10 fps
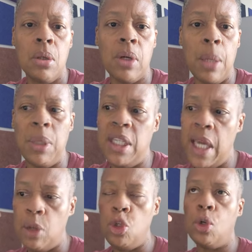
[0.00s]
Okay, but
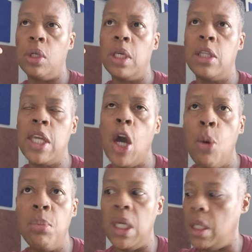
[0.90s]
yet you're going to
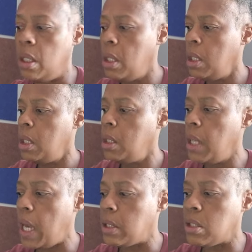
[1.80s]
tell me
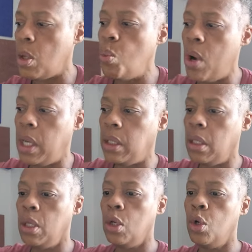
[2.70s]
that
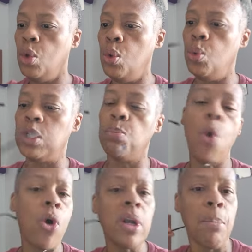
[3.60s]
someone who was
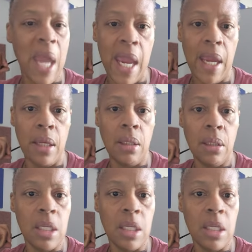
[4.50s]
born a man,